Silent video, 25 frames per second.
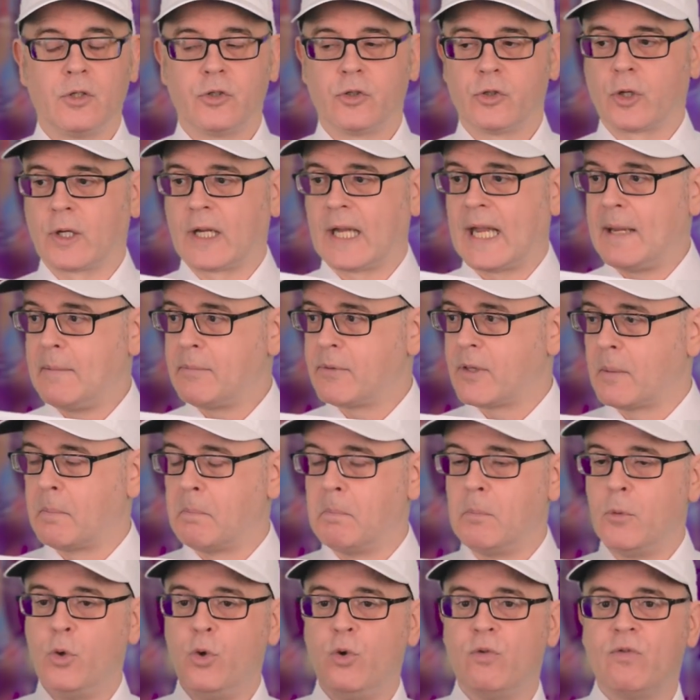to keep
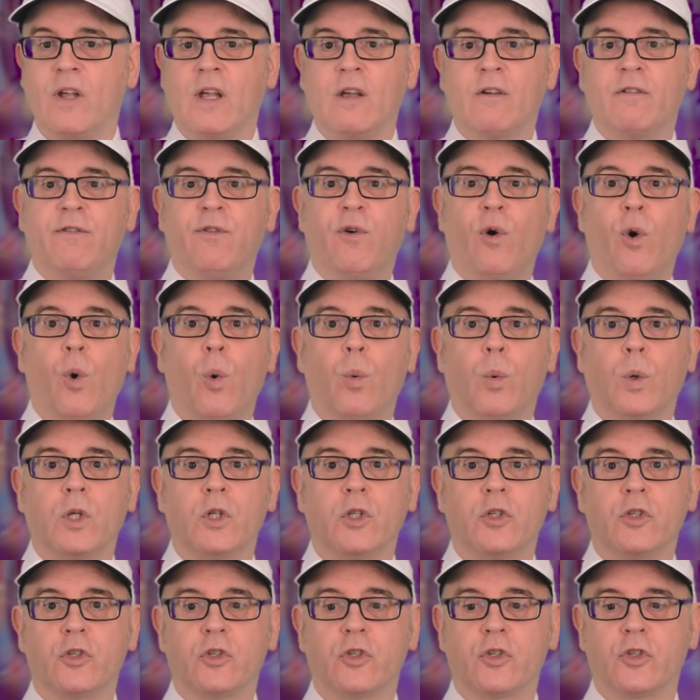them moving
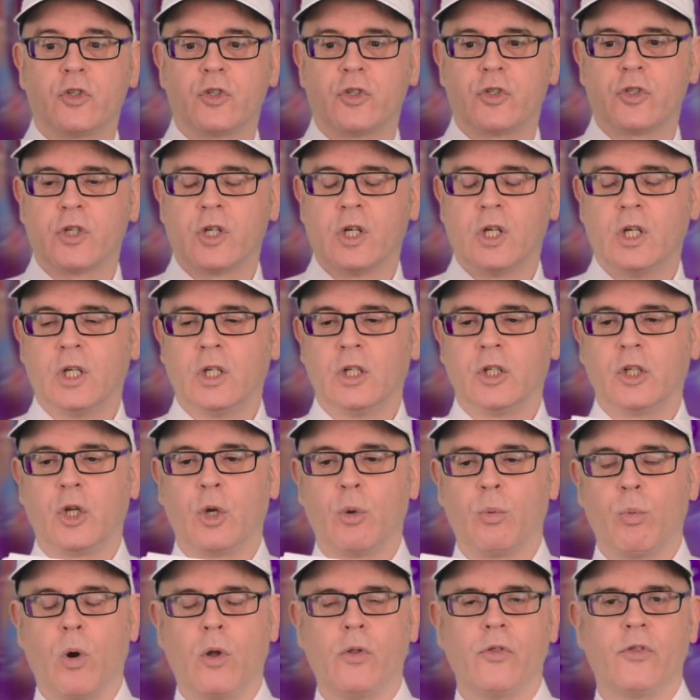forwards.
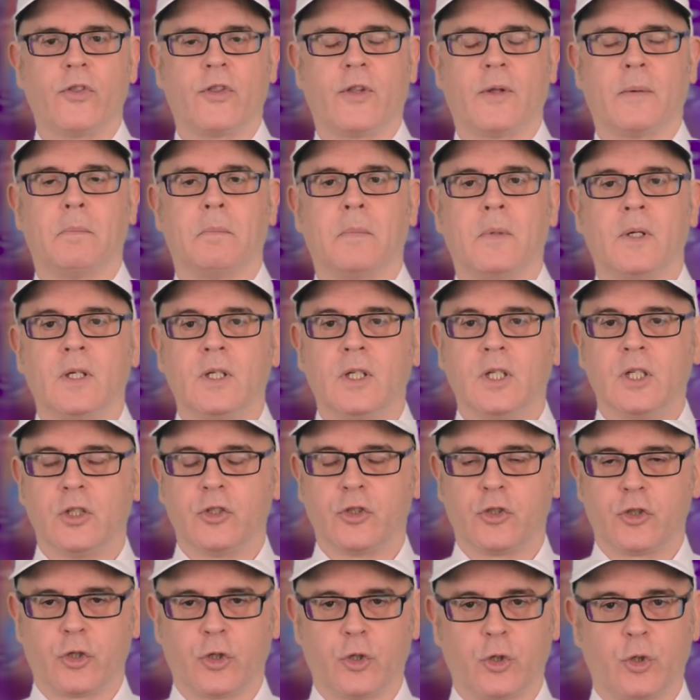You want them
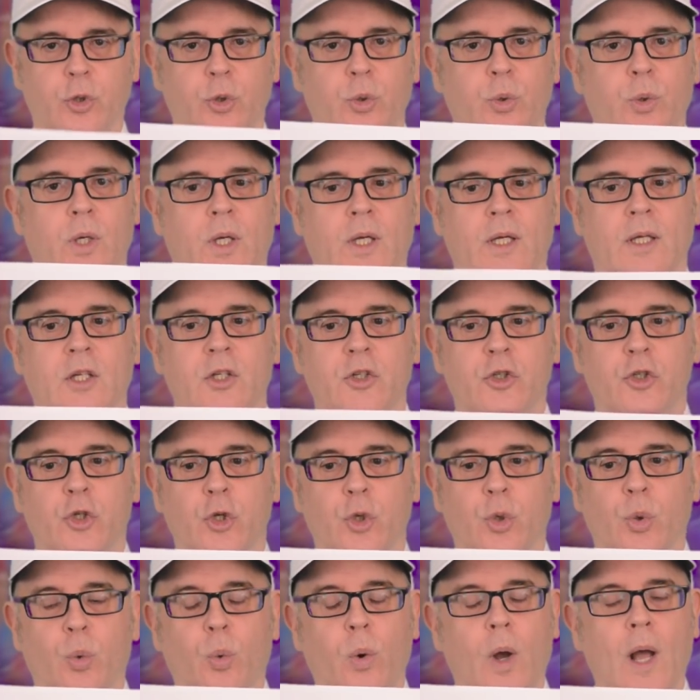to
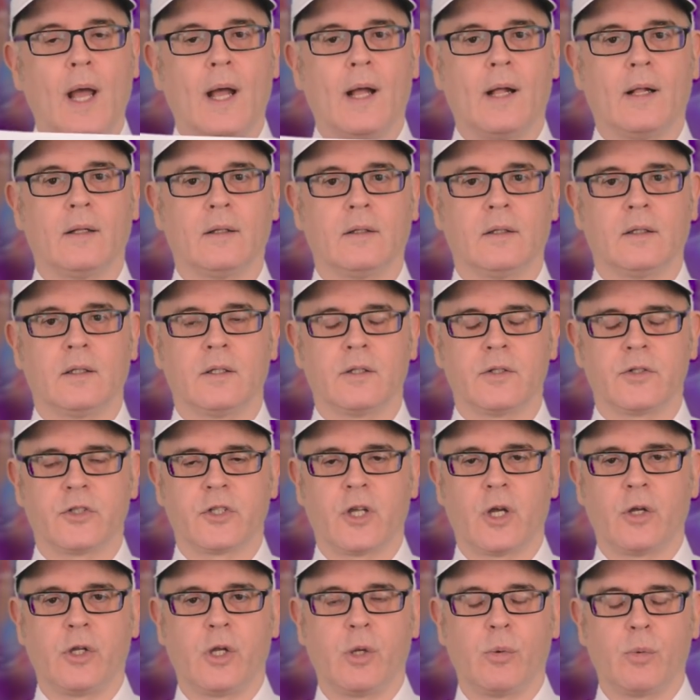do well.
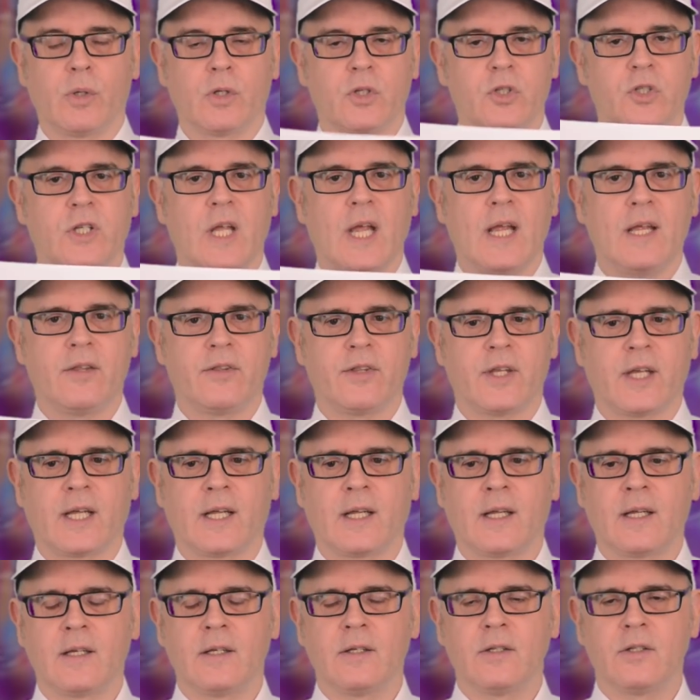So you will say
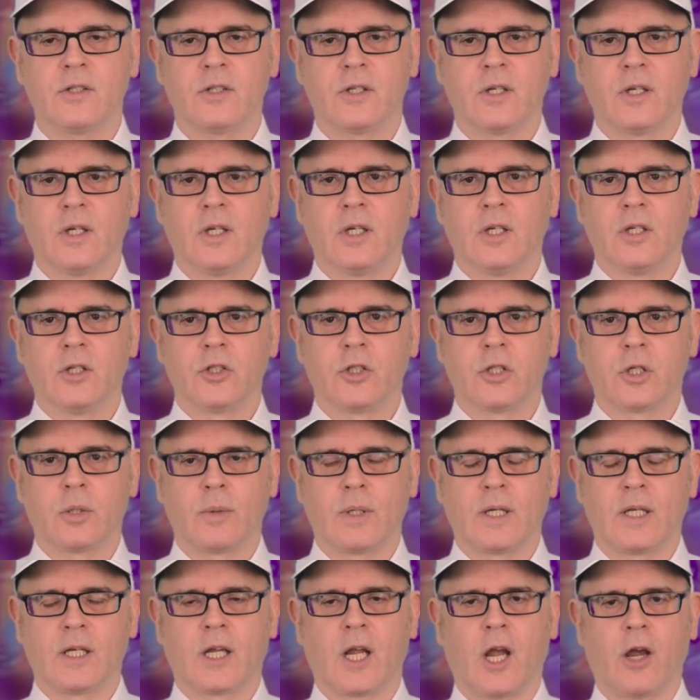things to
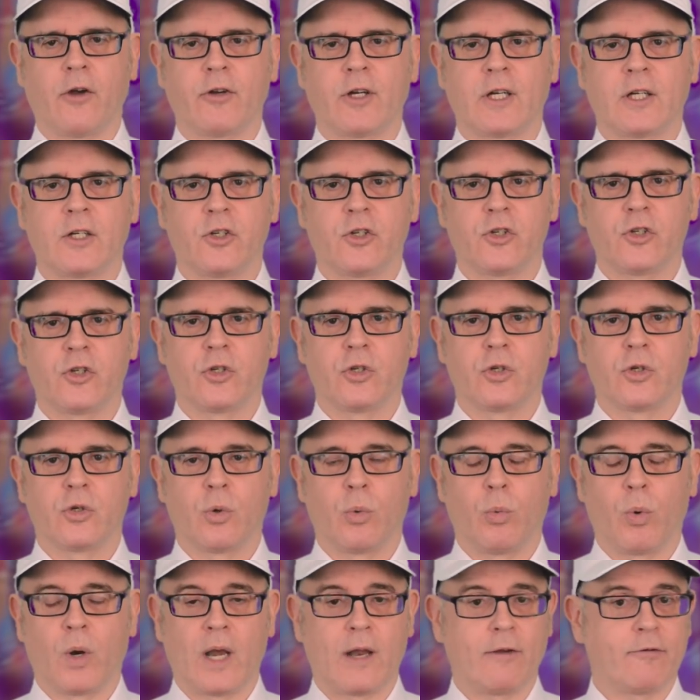encourage
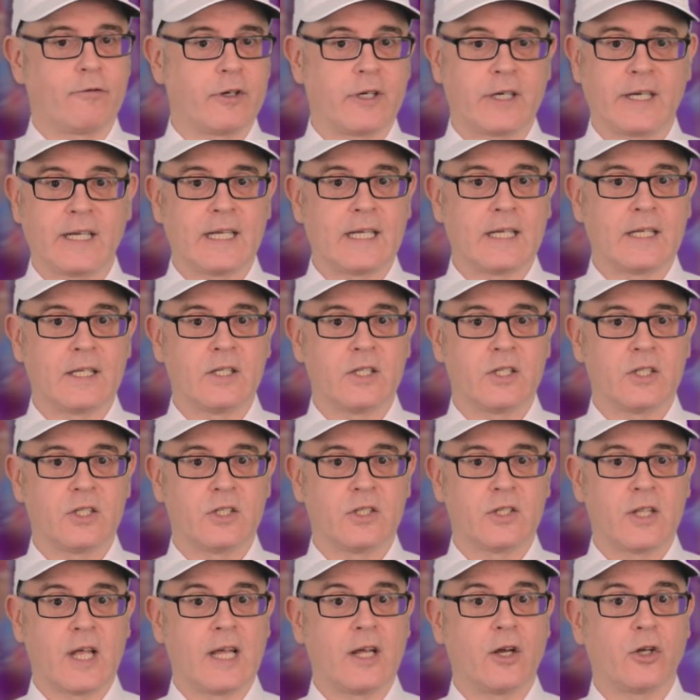whatever it
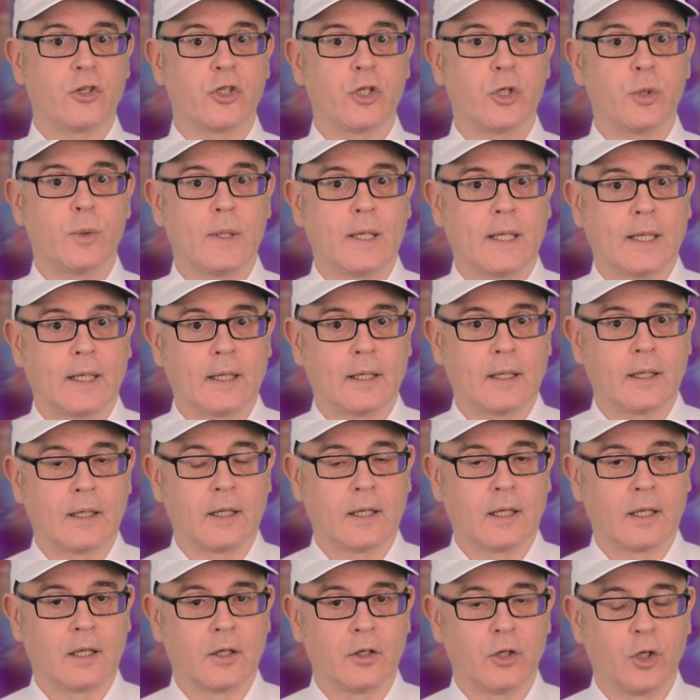is they are
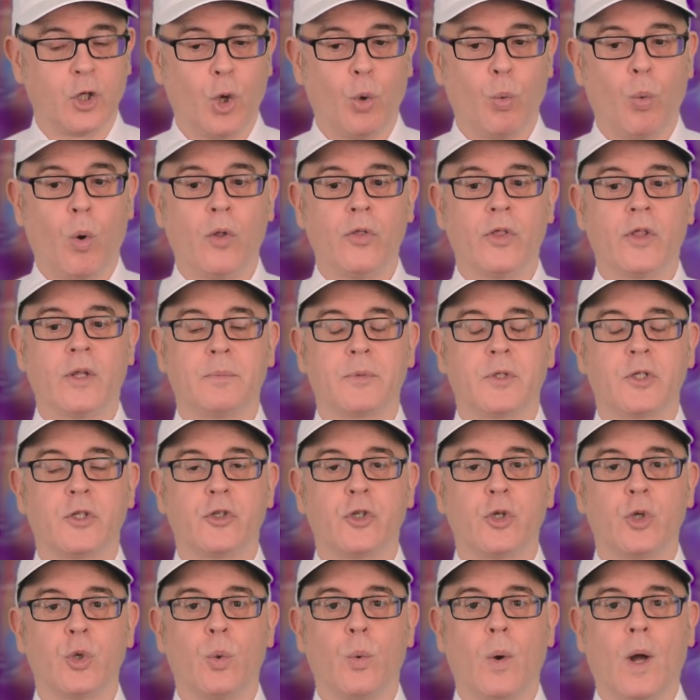doing. You want them to
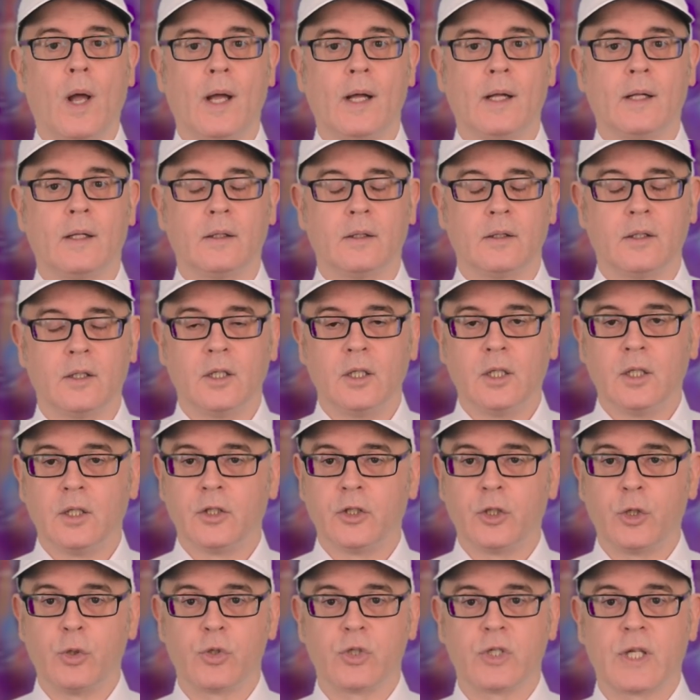do well.
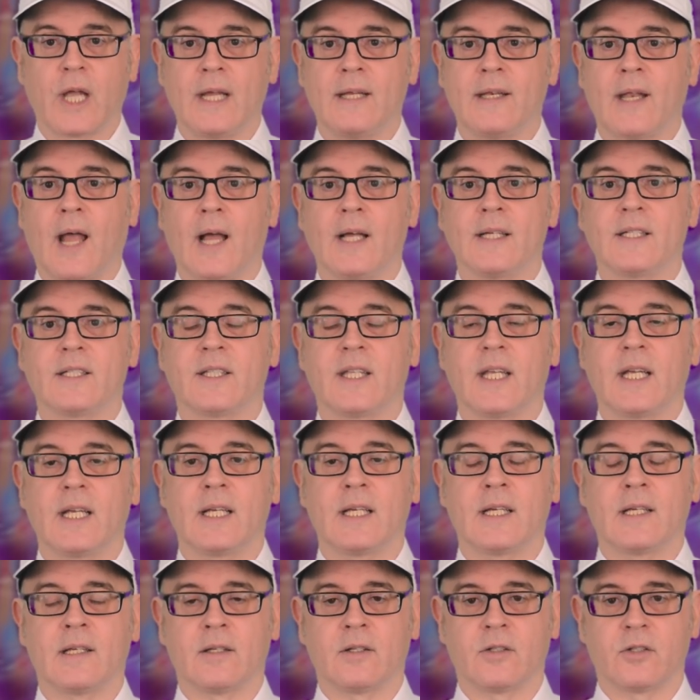You say nice
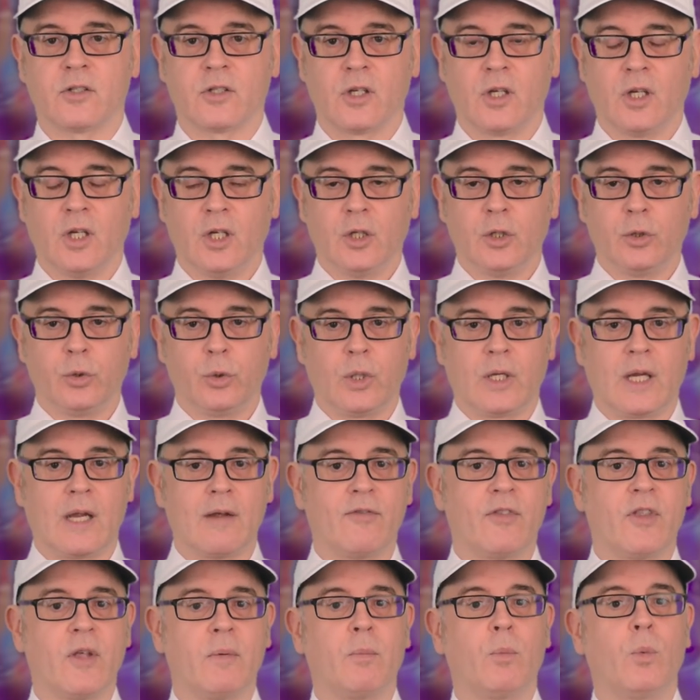things. You
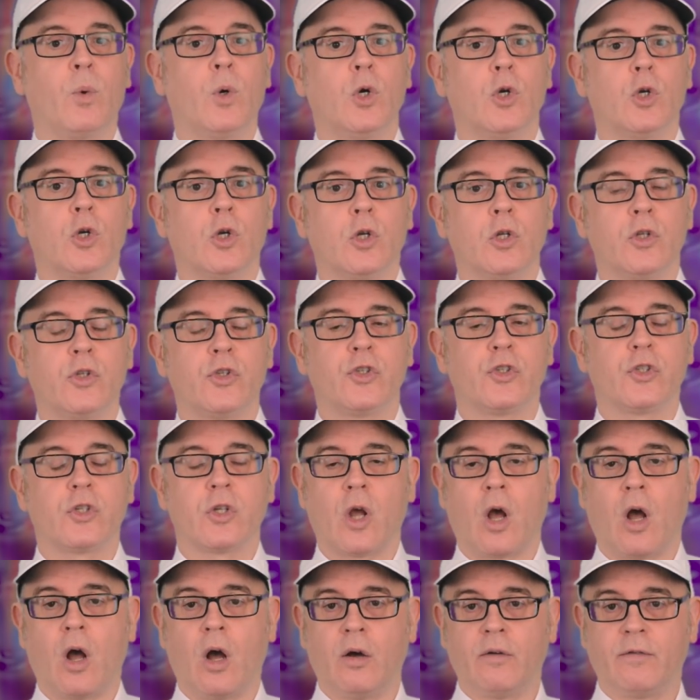give them words
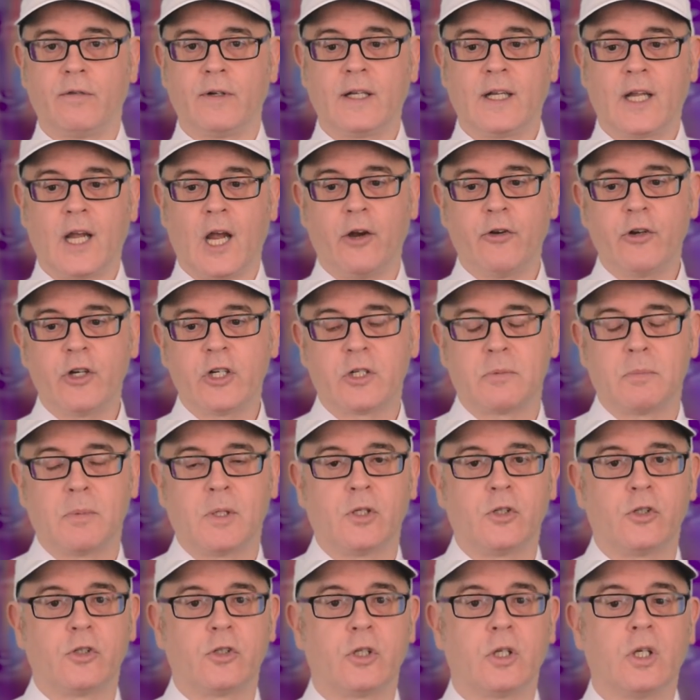of
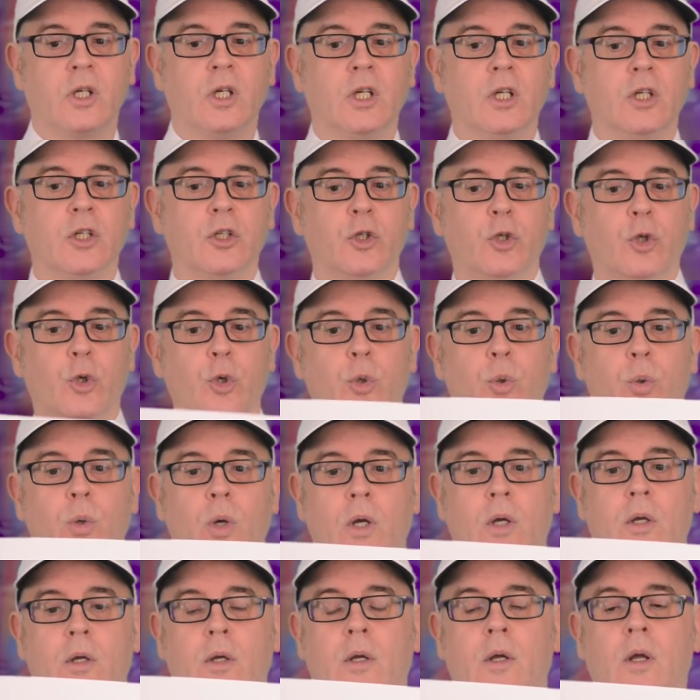encouragement. You
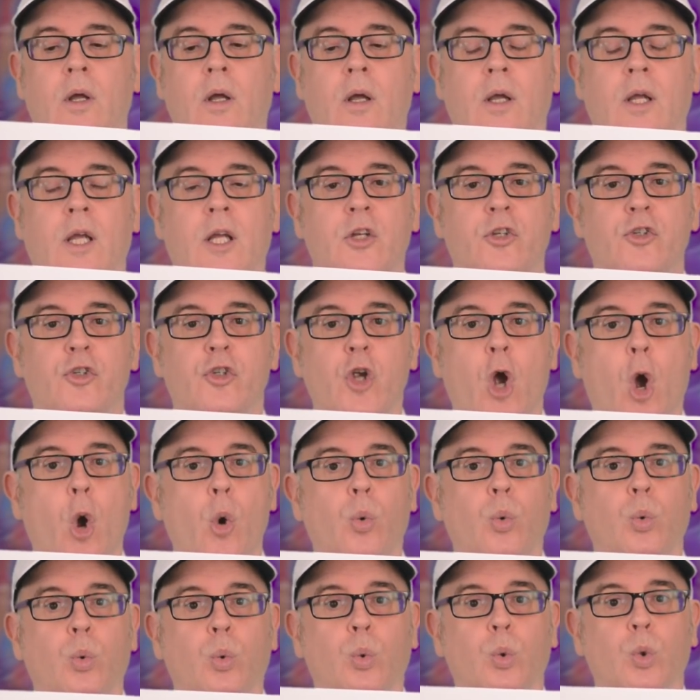
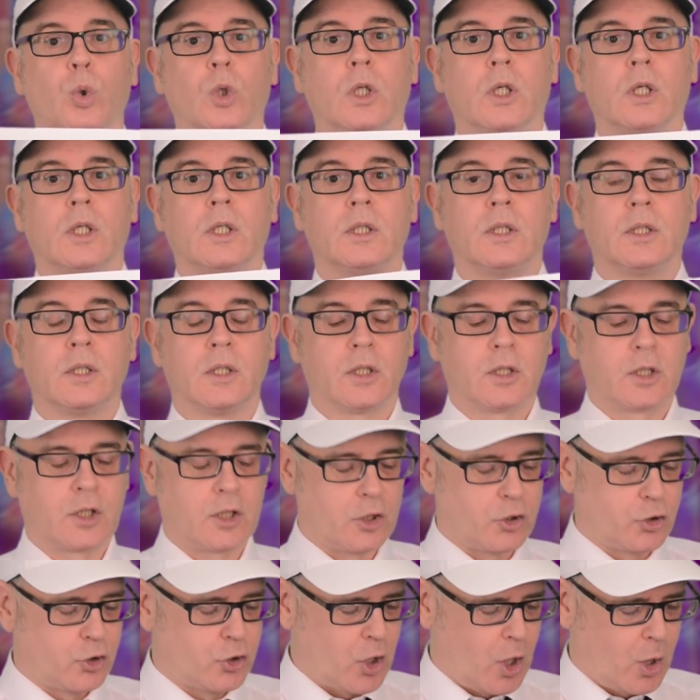cajole,
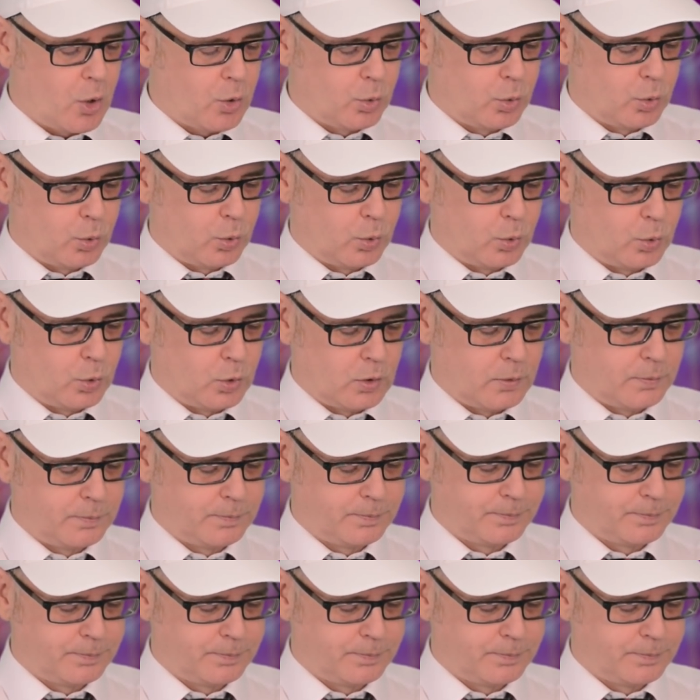cajole.